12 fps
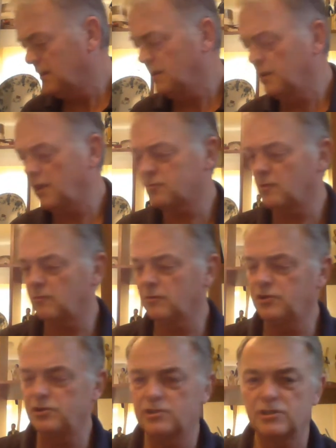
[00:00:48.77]
Next one,
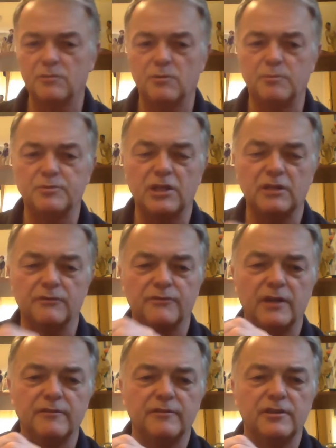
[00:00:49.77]
which is my particular
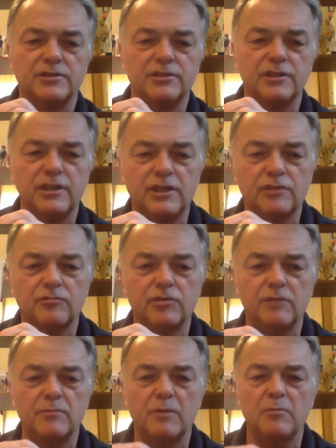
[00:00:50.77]
favourite, is the
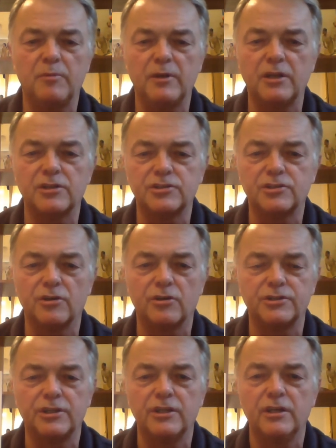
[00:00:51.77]
Cricket Memorabilia
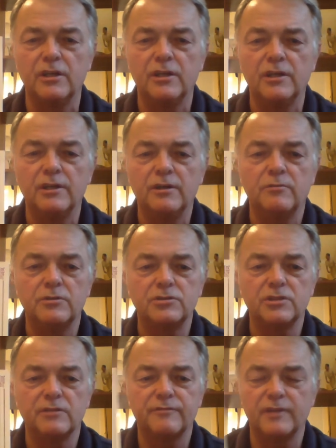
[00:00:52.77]
Society, which
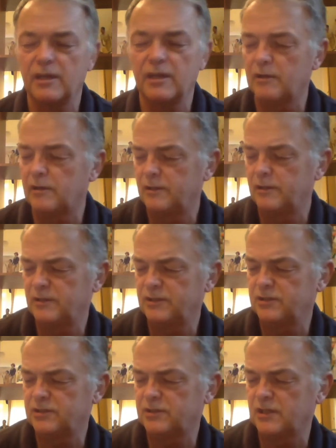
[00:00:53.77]
have
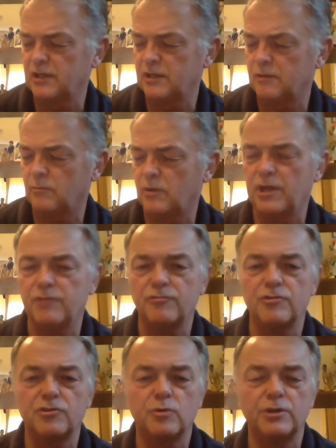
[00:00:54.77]
this is their
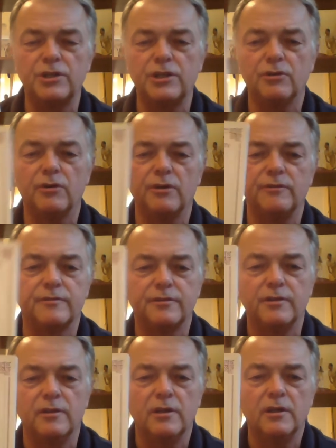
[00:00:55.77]
129th
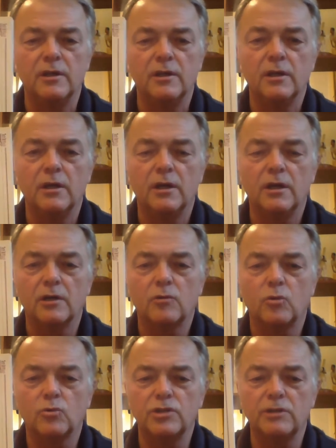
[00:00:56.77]

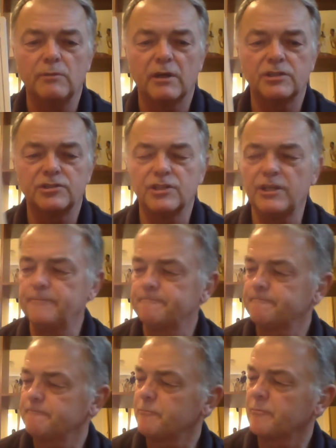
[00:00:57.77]
quarterly magazine.
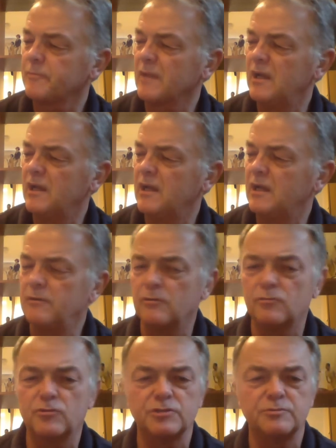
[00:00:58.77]

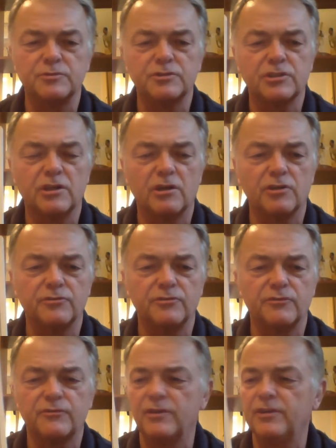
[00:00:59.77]
Little Christmas card on
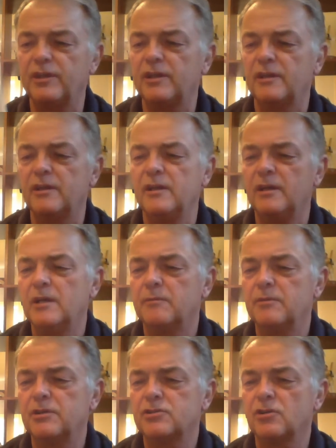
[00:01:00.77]
the front there.
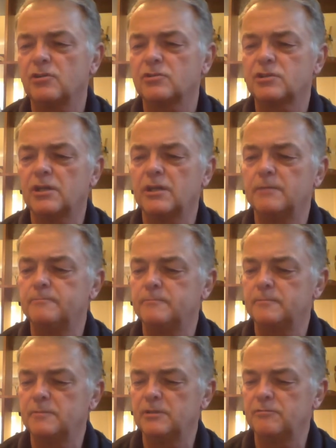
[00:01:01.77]
But it's got
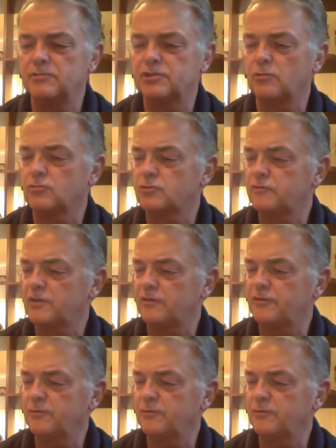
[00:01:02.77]
the results of Geoffrey